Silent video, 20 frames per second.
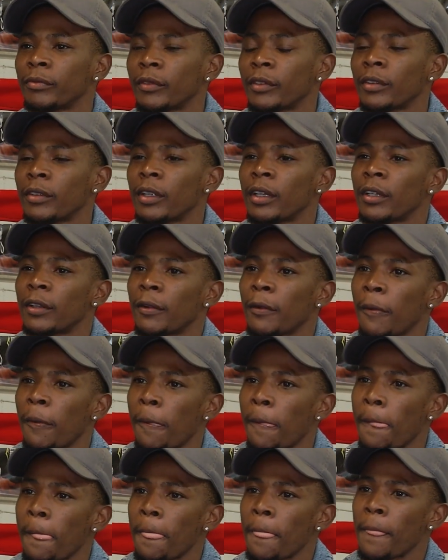Maybe just
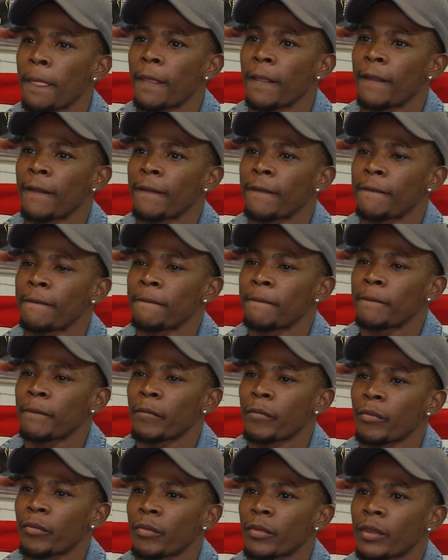talking about
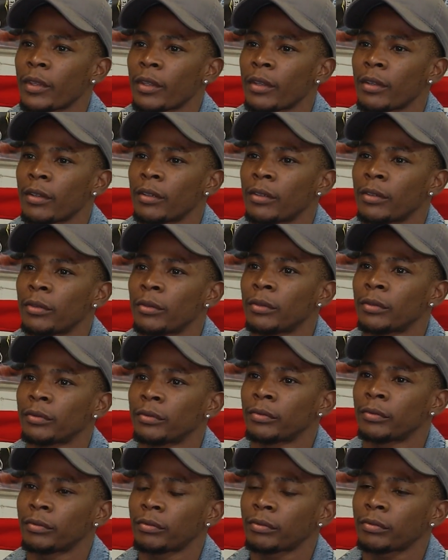
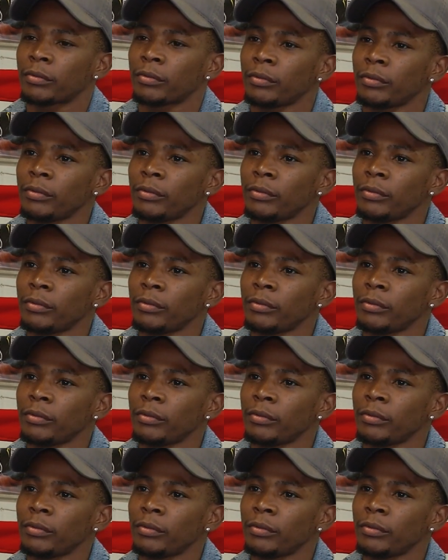the